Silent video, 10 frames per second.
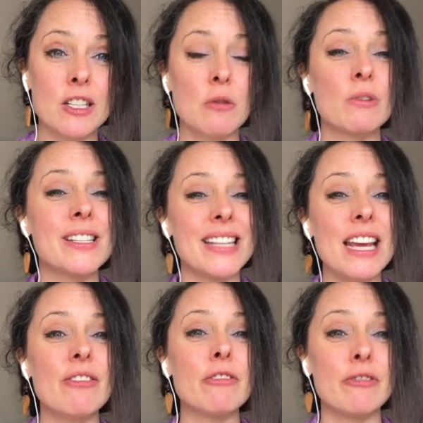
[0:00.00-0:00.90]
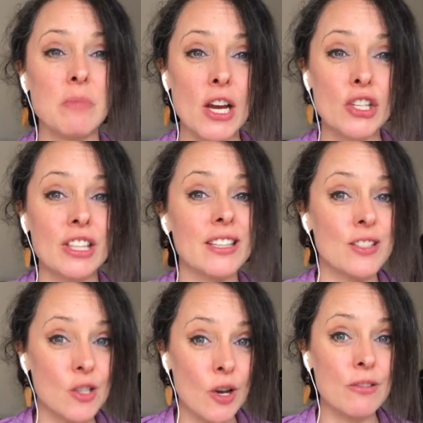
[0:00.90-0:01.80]
to receive information that
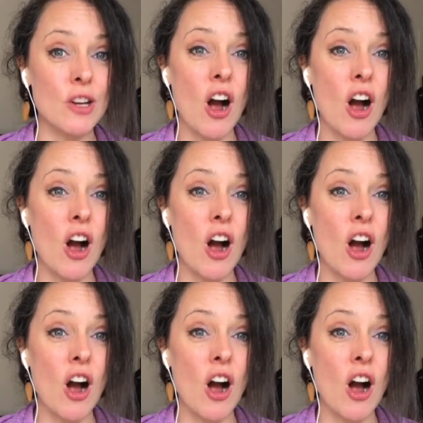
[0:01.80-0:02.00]
serves a